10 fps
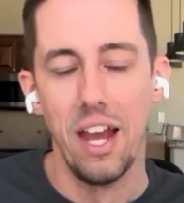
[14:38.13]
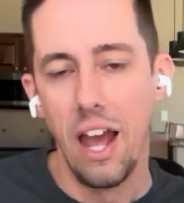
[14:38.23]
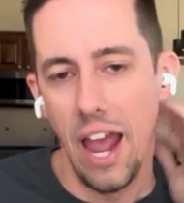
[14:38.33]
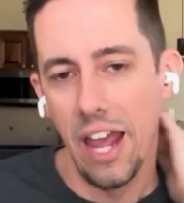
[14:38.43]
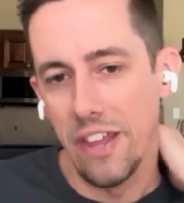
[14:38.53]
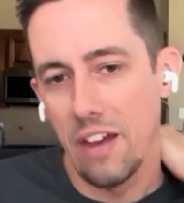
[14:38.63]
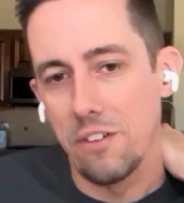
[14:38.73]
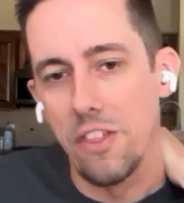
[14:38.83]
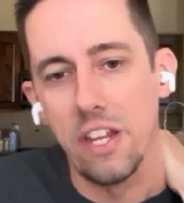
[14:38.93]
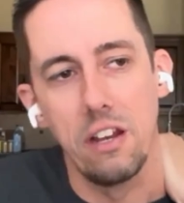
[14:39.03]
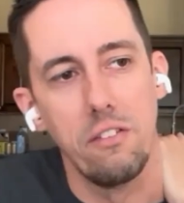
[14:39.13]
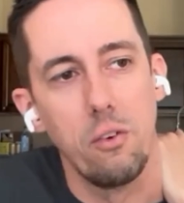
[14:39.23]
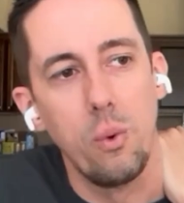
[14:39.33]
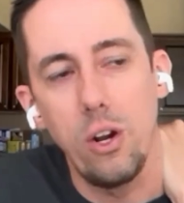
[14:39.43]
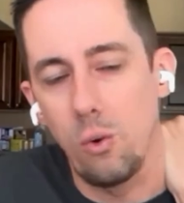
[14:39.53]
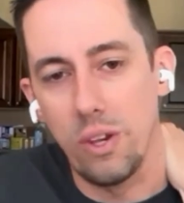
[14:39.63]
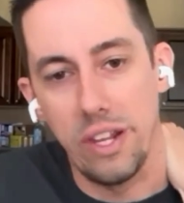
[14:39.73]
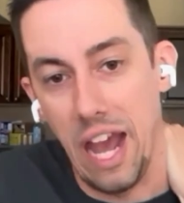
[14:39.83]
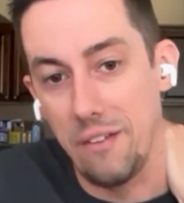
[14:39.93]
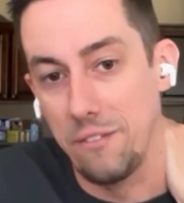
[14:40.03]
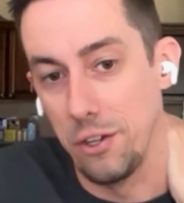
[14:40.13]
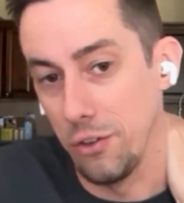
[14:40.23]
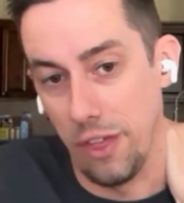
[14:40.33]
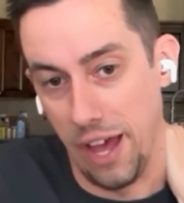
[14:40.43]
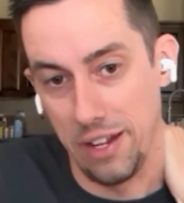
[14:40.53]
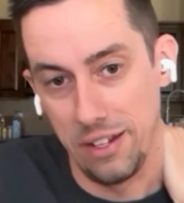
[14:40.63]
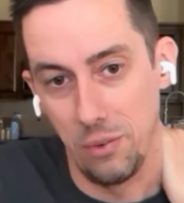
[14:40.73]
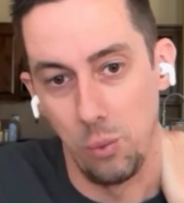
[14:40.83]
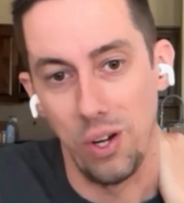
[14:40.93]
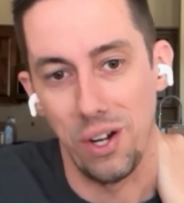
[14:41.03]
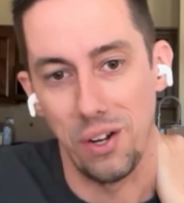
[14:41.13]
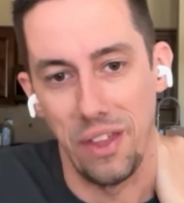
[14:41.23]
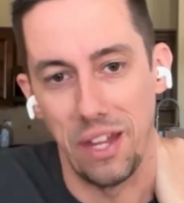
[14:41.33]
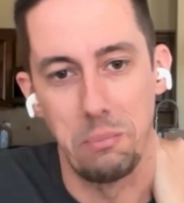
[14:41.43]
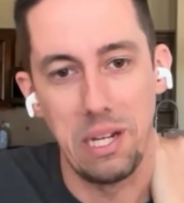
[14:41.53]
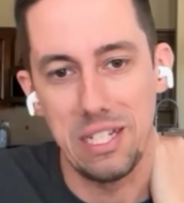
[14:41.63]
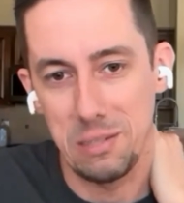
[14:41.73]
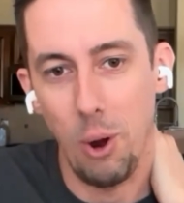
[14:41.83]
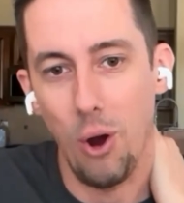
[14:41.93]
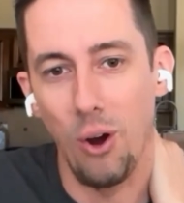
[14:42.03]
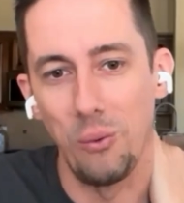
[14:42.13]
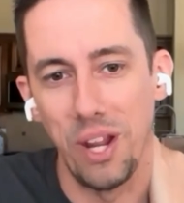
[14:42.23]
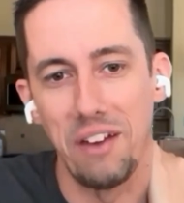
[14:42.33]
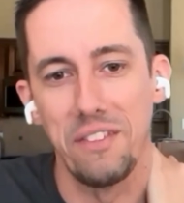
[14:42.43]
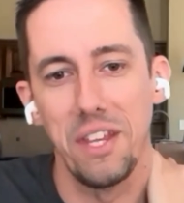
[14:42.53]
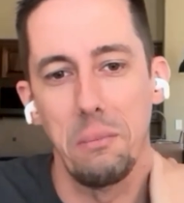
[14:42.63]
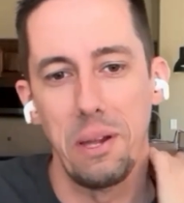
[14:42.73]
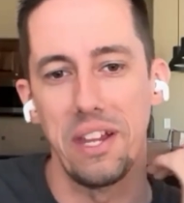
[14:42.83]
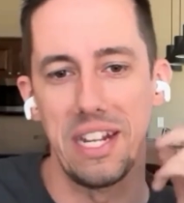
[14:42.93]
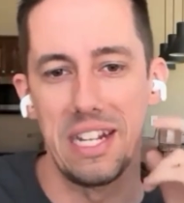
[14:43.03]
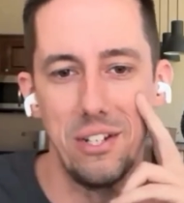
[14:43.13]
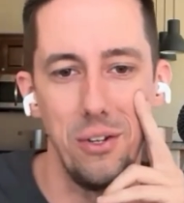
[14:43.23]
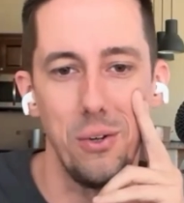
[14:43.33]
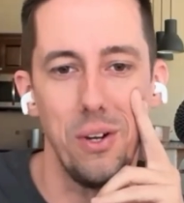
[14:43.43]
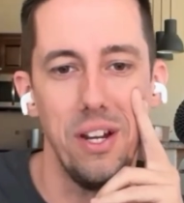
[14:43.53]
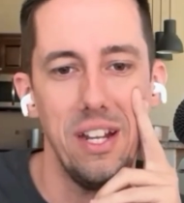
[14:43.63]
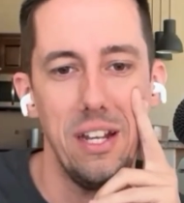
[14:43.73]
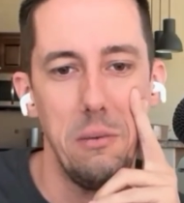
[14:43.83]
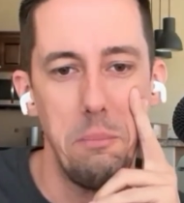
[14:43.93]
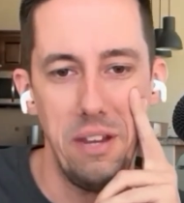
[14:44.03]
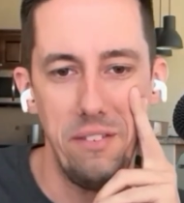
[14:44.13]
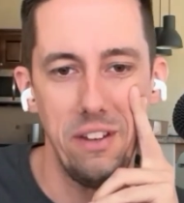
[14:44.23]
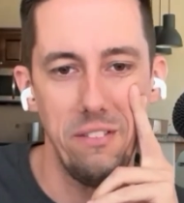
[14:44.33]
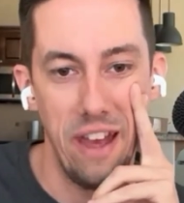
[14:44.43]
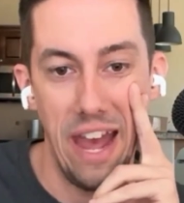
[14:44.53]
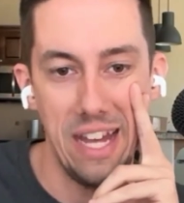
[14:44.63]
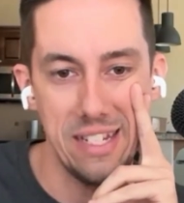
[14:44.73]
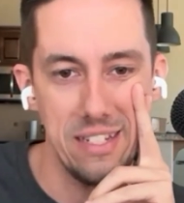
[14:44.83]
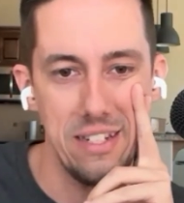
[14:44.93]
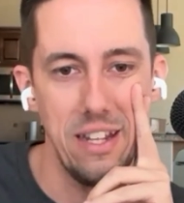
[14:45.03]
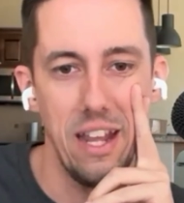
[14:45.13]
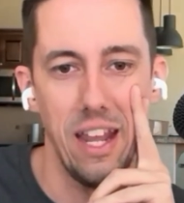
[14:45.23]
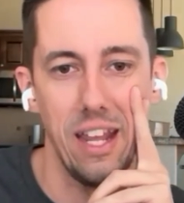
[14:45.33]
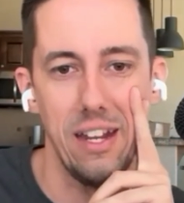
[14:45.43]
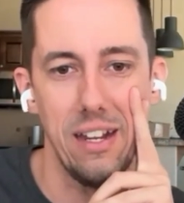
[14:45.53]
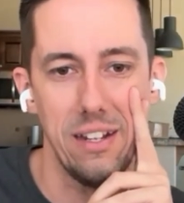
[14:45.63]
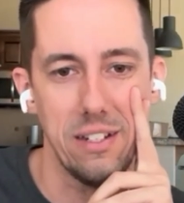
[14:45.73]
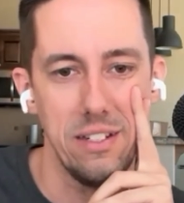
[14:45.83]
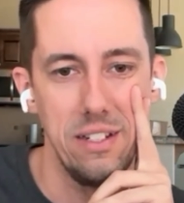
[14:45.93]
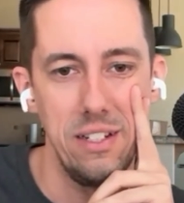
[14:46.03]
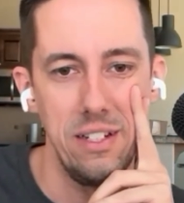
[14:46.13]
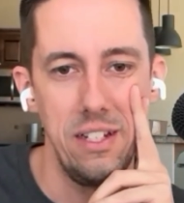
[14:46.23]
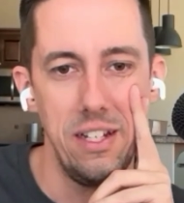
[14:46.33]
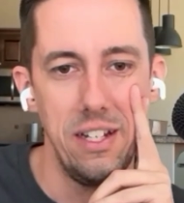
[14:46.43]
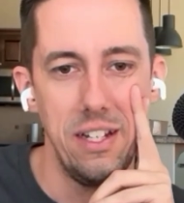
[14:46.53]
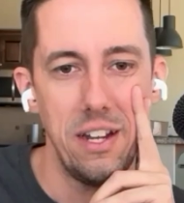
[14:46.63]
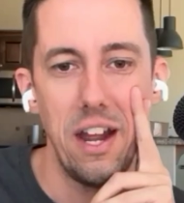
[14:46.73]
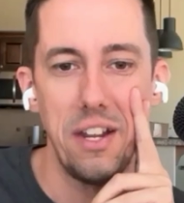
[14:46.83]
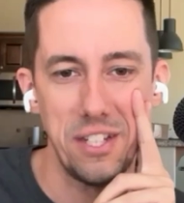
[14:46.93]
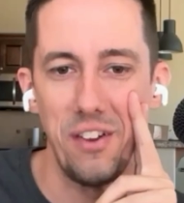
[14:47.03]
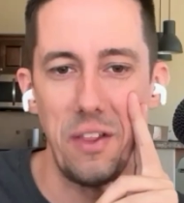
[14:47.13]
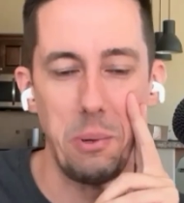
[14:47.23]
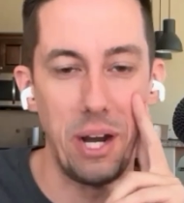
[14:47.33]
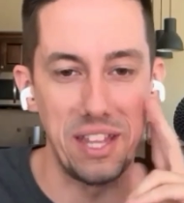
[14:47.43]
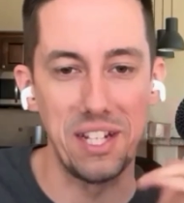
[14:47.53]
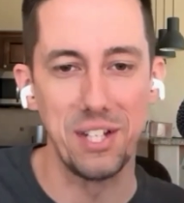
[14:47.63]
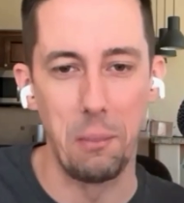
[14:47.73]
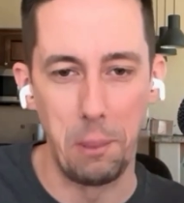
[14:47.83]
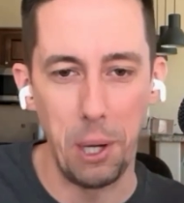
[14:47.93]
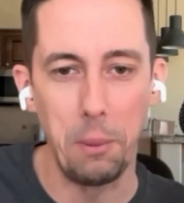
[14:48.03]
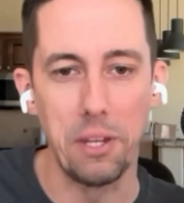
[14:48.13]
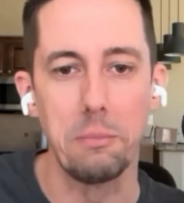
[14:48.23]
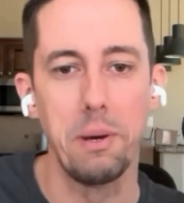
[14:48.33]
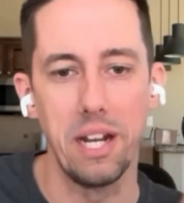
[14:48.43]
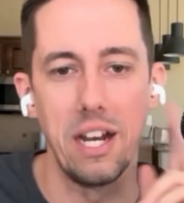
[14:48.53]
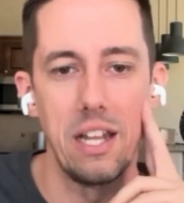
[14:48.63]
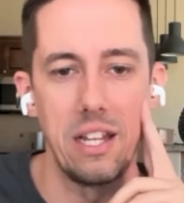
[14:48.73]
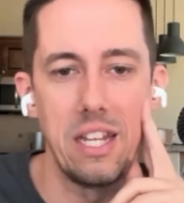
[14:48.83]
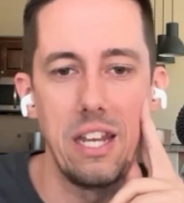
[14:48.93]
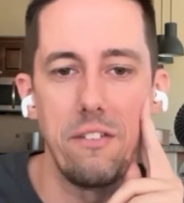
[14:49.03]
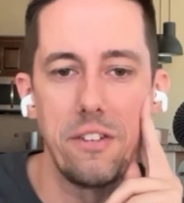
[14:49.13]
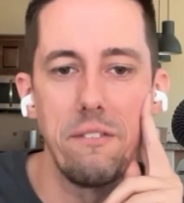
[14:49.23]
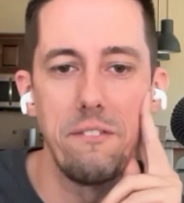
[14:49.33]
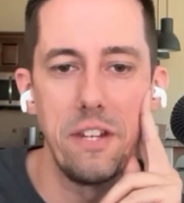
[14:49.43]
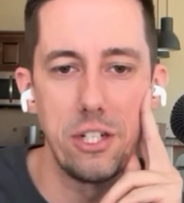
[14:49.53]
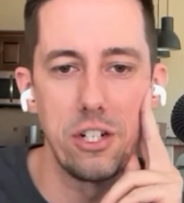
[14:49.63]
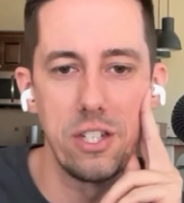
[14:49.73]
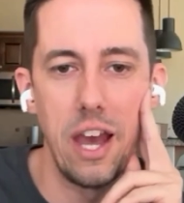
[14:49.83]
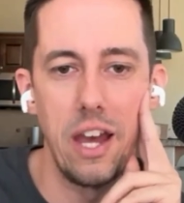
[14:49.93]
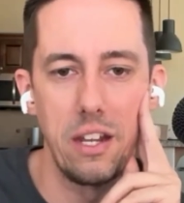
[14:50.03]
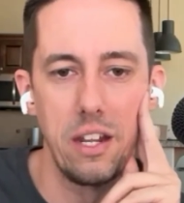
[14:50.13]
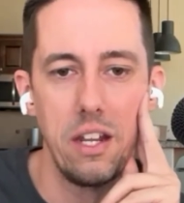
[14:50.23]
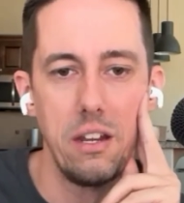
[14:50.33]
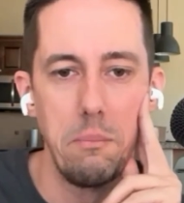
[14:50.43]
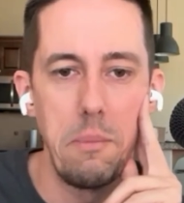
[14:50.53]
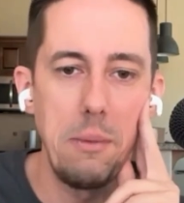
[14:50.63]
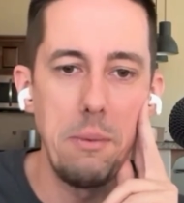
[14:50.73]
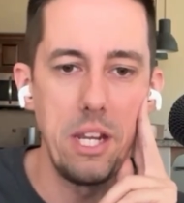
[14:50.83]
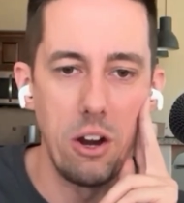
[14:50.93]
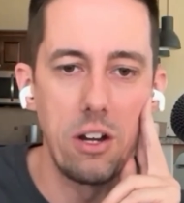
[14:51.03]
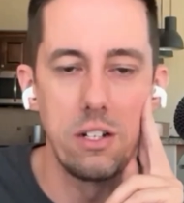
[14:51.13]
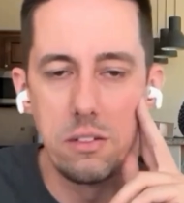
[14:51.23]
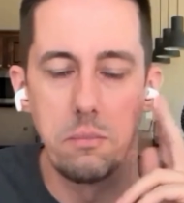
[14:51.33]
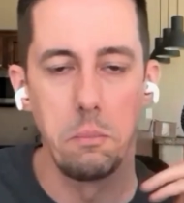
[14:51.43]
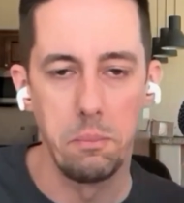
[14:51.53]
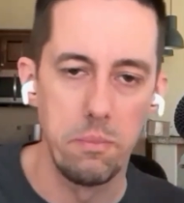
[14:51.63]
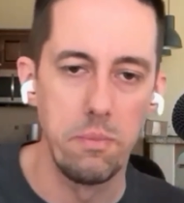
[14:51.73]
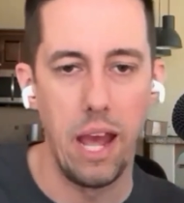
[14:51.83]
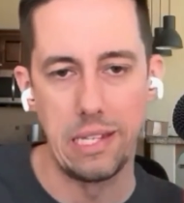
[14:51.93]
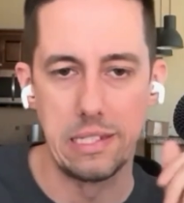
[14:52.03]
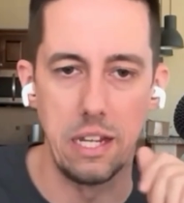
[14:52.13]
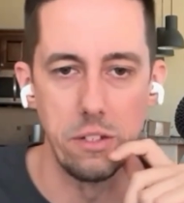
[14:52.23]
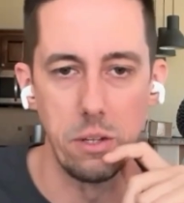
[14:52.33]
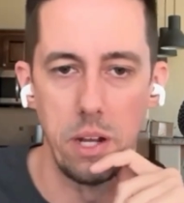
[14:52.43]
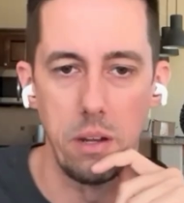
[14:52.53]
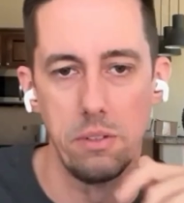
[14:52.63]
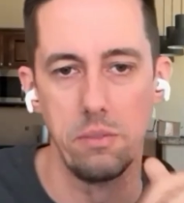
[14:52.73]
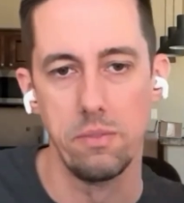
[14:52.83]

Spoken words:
Yep. And they have to think of, we don't really have to do that. That's being small, we have the ability to pivot fast and not necessarily break things on purpose, but give some features that maybe aren't as safe sometimes.